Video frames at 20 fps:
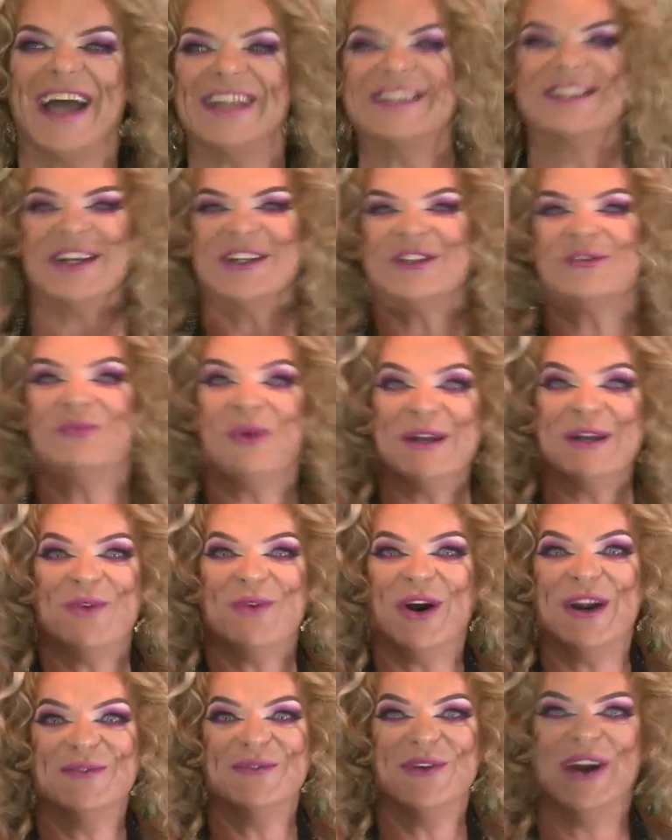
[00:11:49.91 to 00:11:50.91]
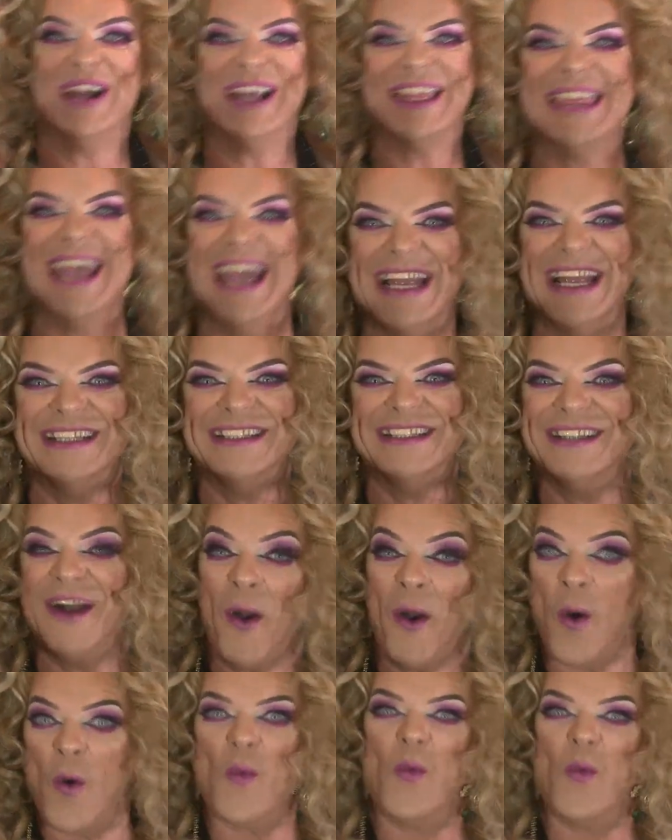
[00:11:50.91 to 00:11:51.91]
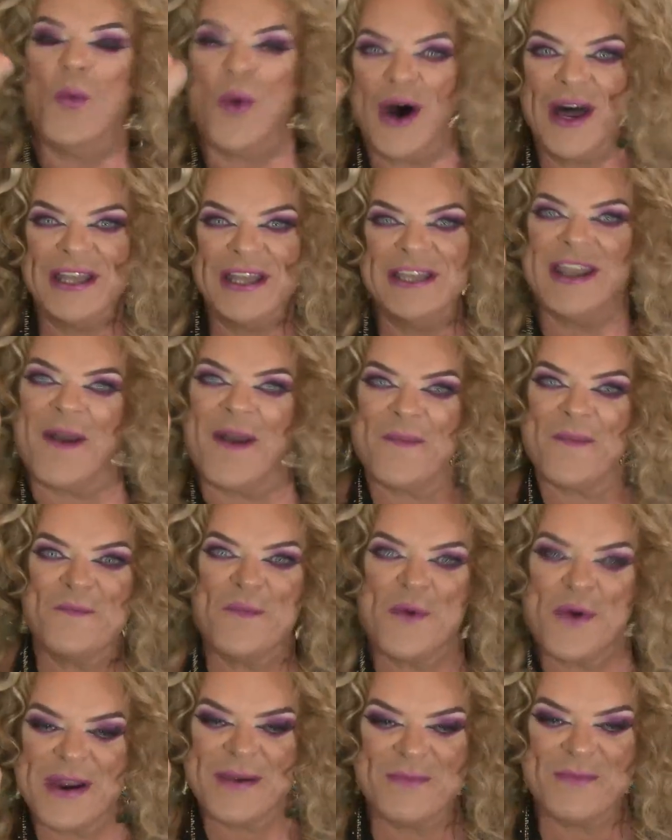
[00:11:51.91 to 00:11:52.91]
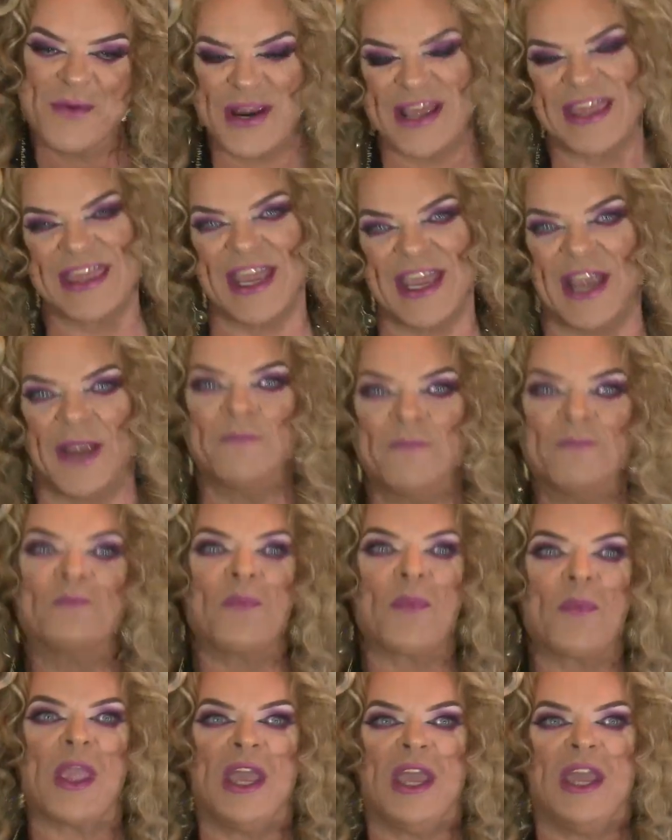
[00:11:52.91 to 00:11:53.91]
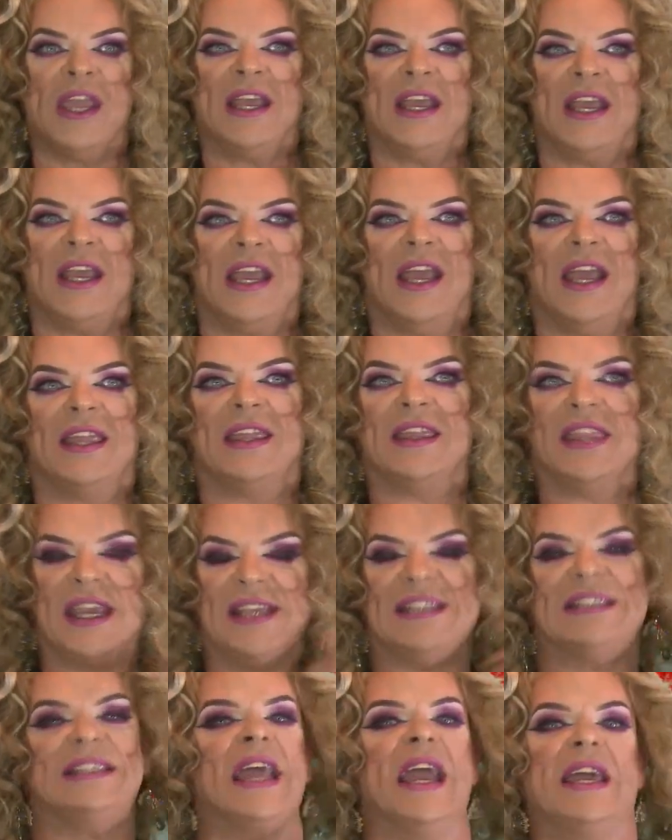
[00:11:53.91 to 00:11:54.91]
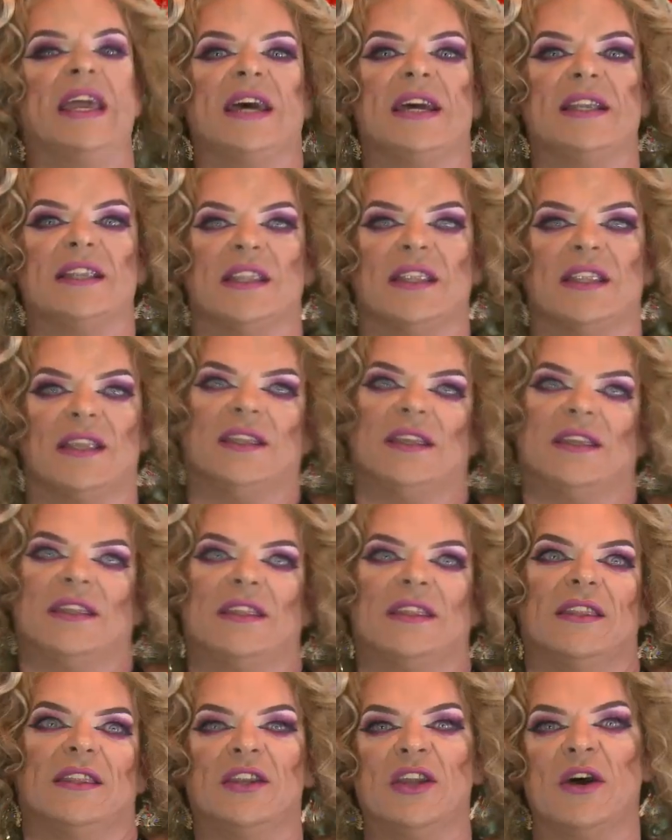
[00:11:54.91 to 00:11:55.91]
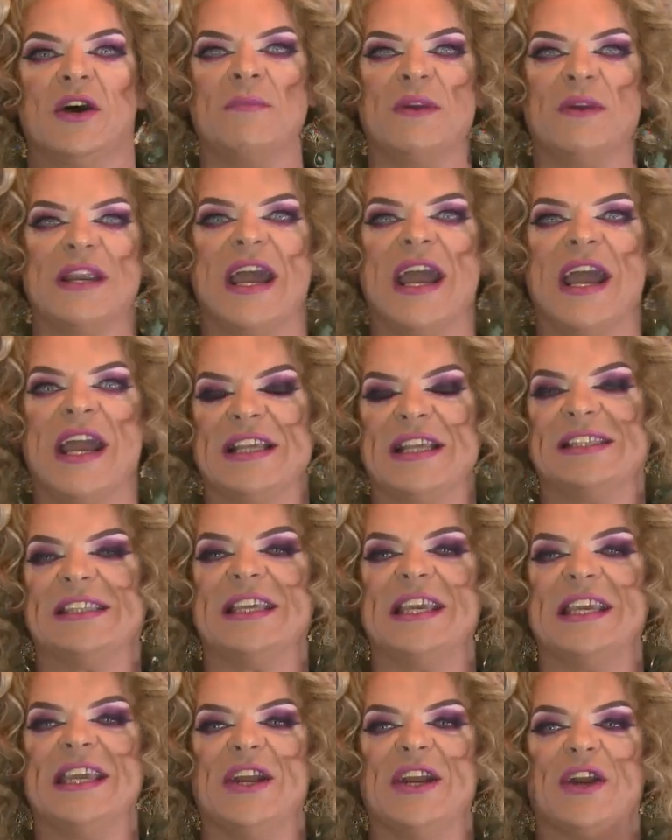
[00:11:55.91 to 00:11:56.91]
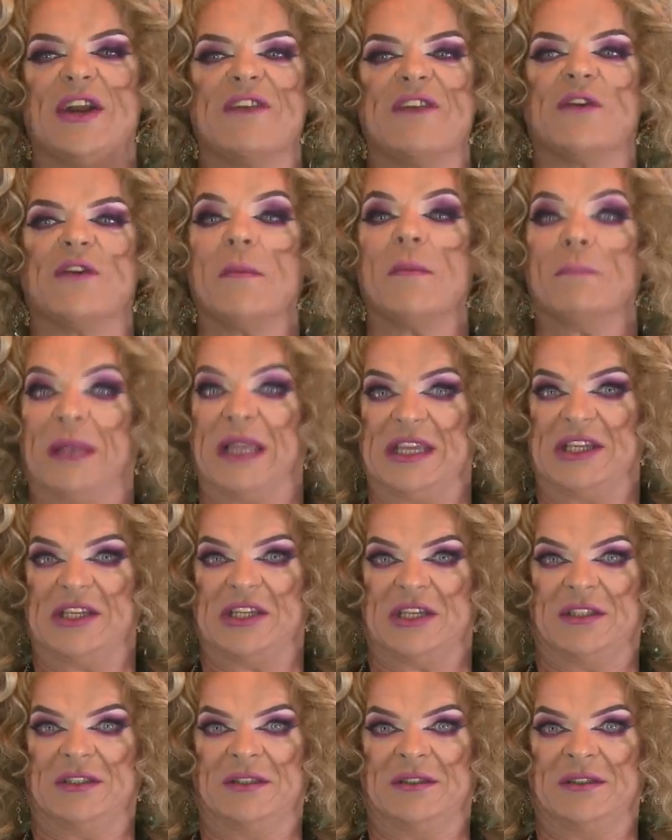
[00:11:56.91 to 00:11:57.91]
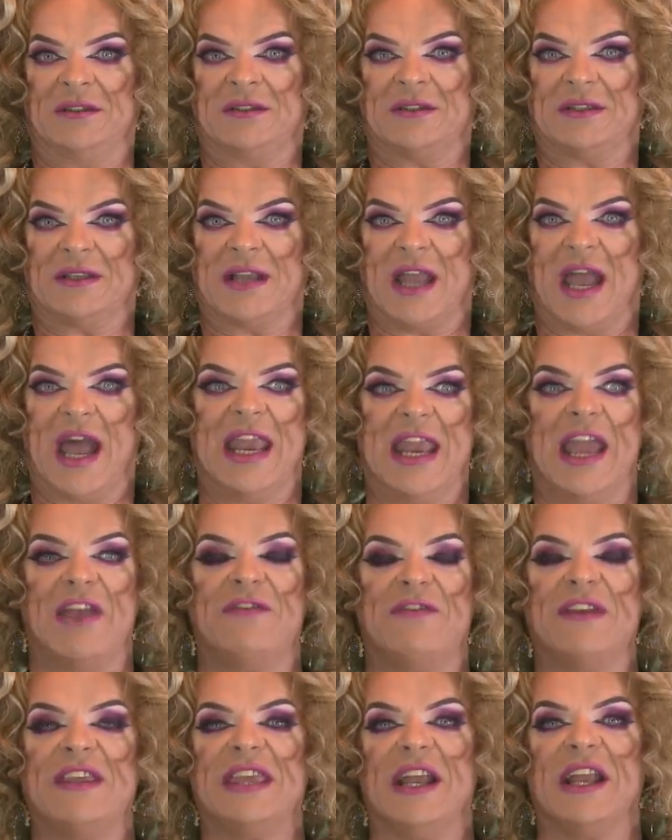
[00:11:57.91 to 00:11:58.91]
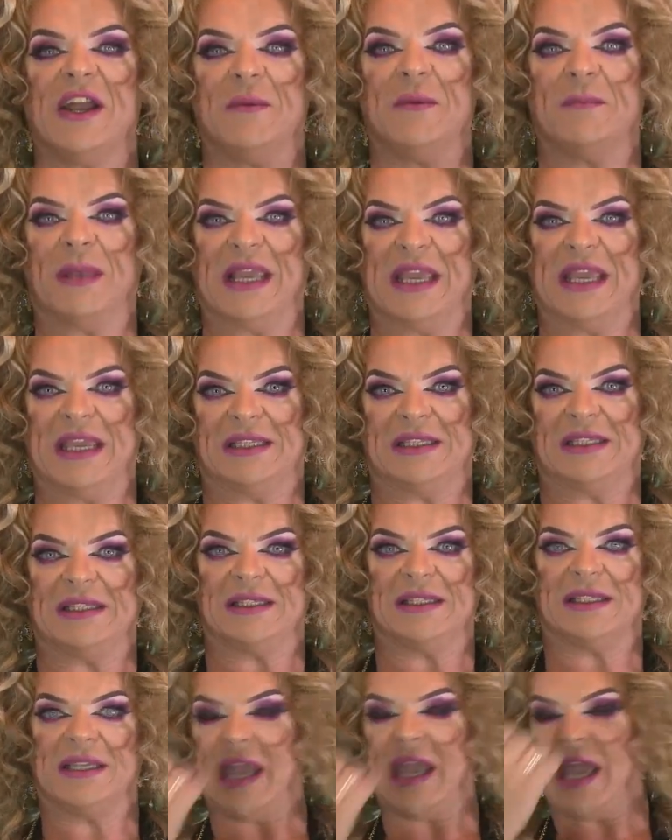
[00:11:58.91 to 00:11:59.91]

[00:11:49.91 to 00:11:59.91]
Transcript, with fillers: and just one more more thing. One more more thing. They say that the number nine is the year of completion and everything completes